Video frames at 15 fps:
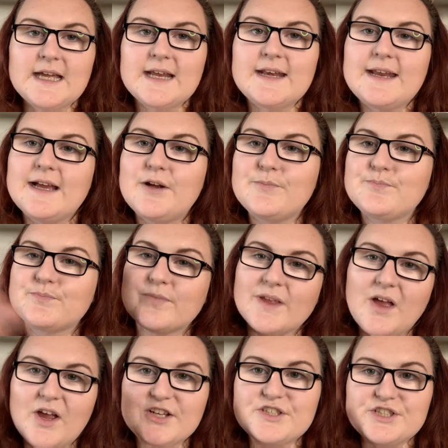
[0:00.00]
Now,
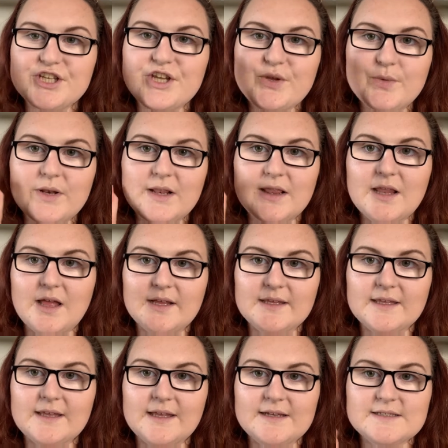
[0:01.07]
I do
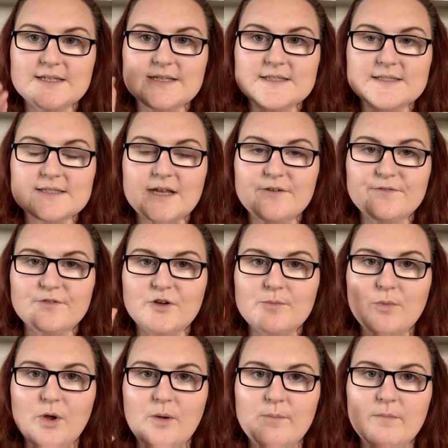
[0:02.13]
like it, except from
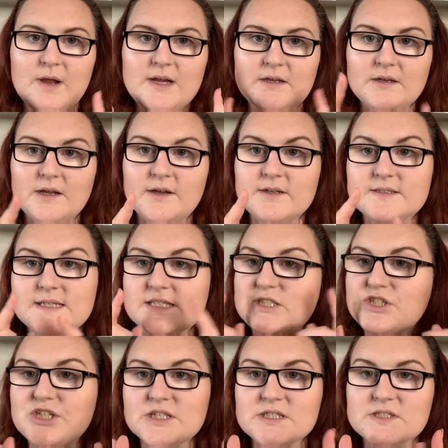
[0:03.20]
on my nose. It's
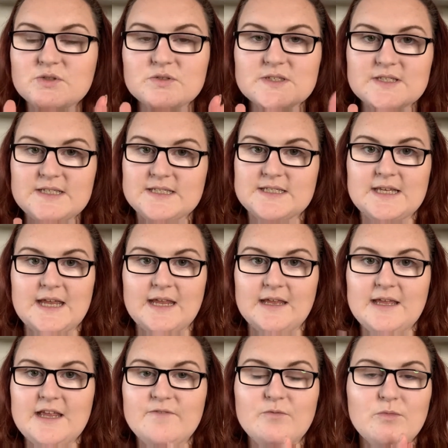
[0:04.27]
just not sitting,
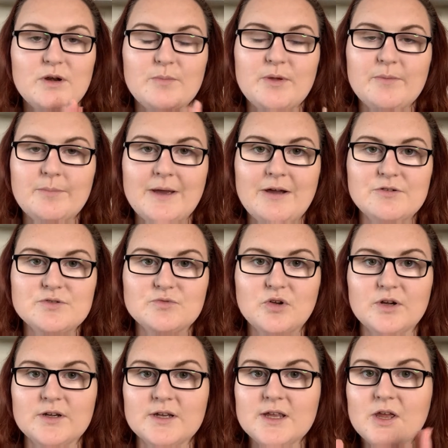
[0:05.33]
even when I put powder
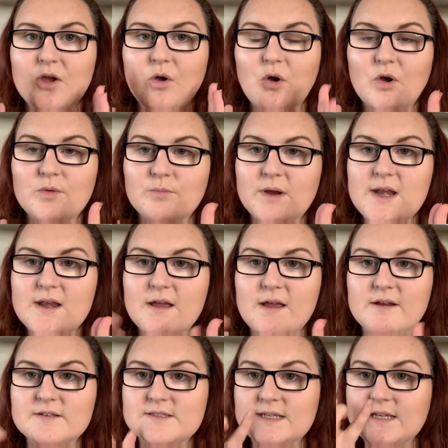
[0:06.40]
on my
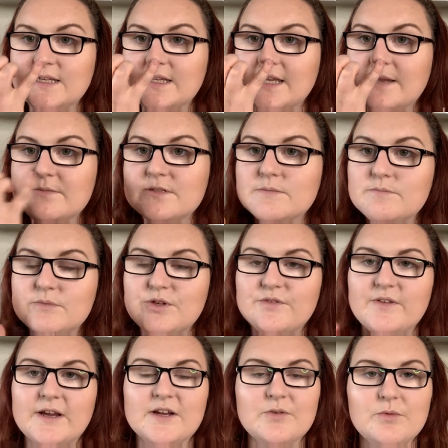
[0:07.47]
nose. It keeps
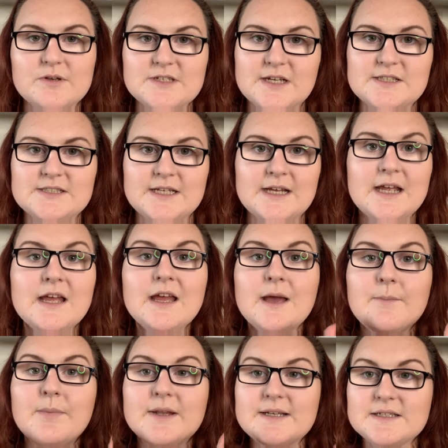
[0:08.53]
moving. I don't want to touch it,
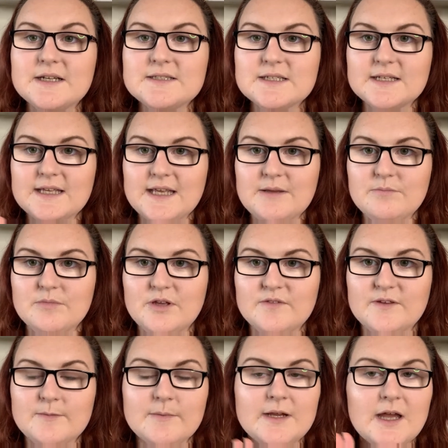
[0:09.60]
but it does keep
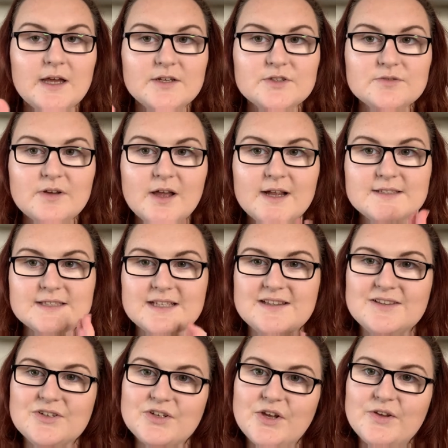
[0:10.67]
moving. My under eyes
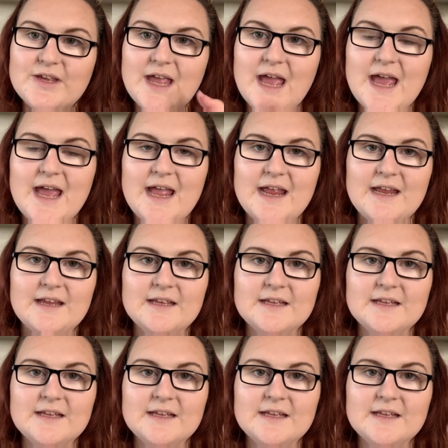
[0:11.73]
look okay.